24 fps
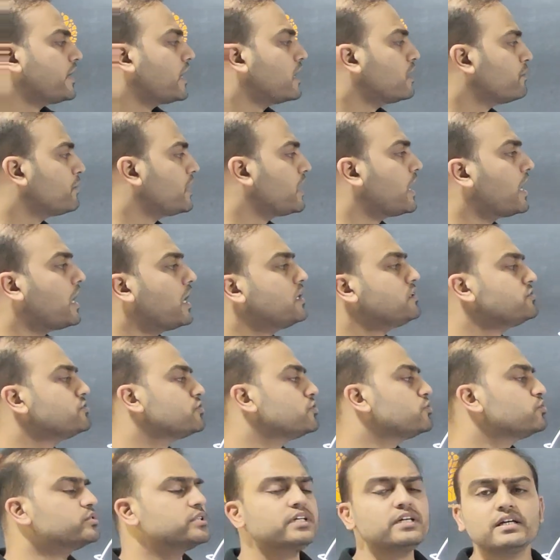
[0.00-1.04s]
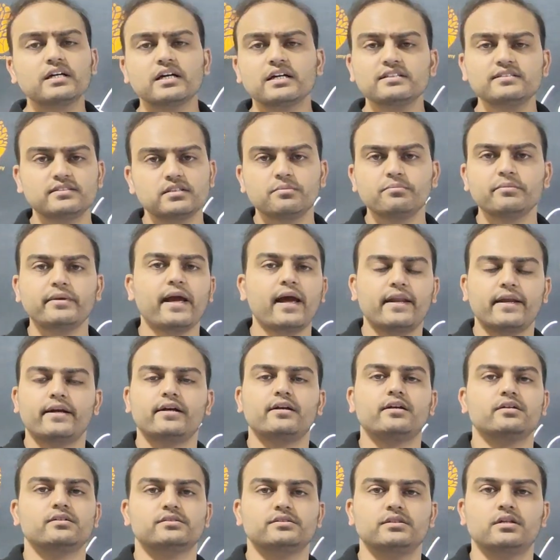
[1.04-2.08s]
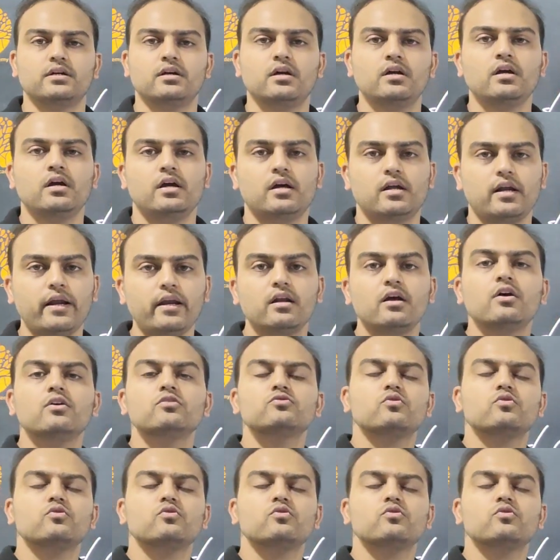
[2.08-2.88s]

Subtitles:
can be asked using custom characters, right?